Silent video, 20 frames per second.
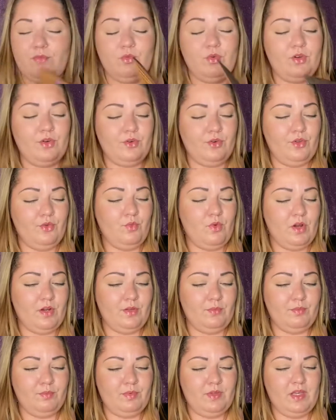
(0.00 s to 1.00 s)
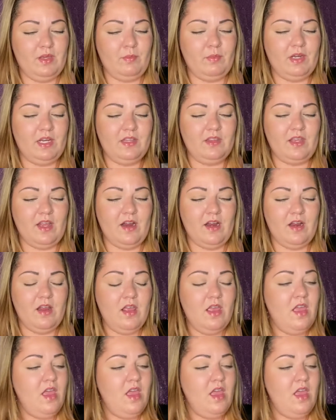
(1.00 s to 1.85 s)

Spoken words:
one or you want to keep it in there.